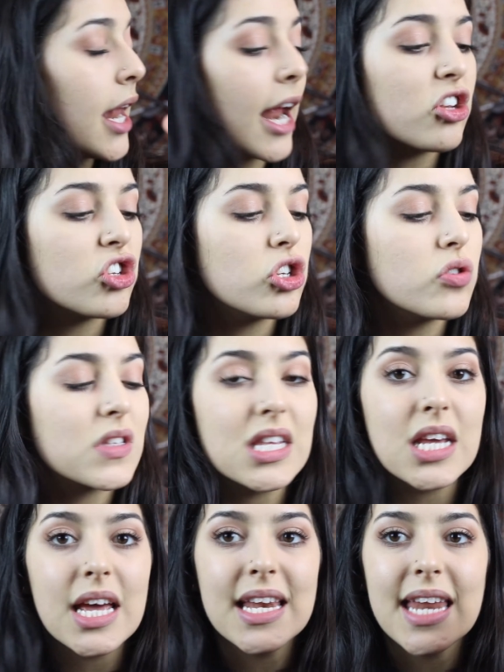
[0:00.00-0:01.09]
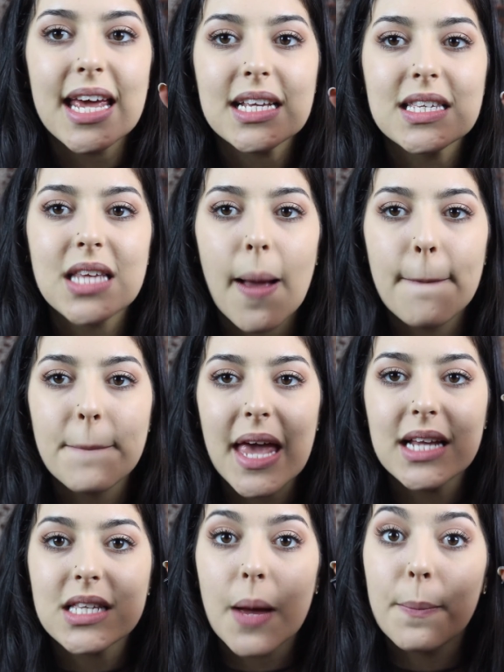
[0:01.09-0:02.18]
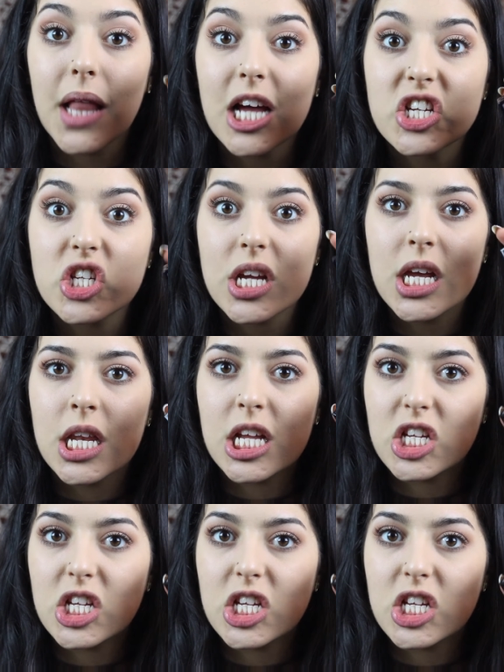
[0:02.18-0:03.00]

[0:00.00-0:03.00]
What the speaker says: And I just use the NYX Baked Blush in